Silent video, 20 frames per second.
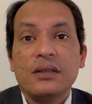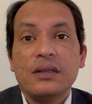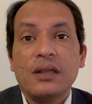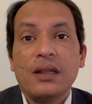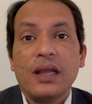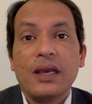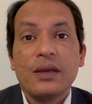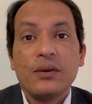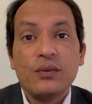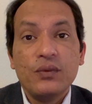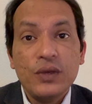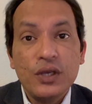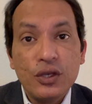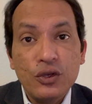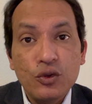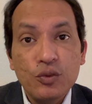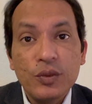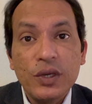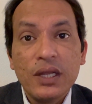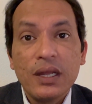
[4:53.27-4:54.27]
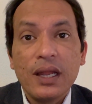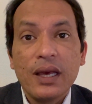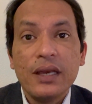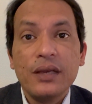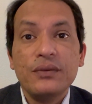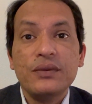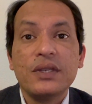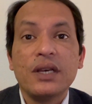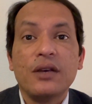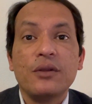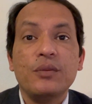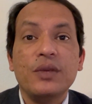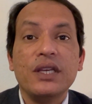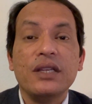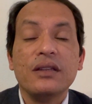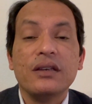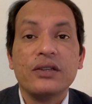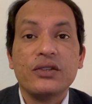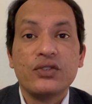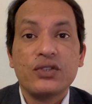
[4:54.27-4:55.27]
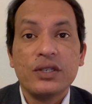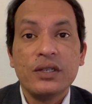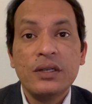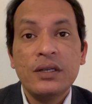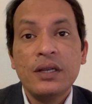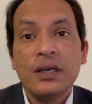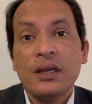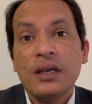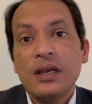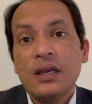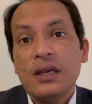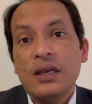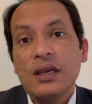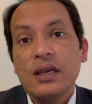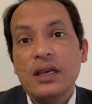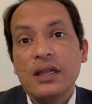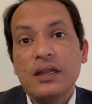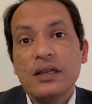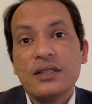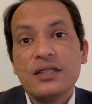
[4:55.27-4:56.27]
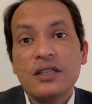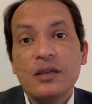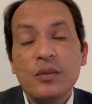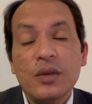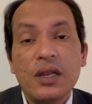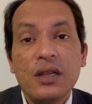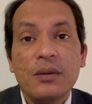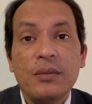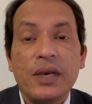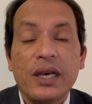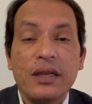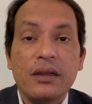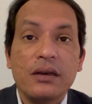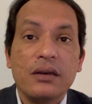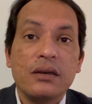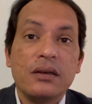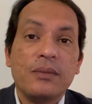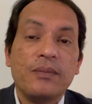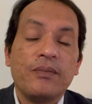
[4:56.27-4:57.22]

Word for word: like we human lives are being nurtured in a similar manner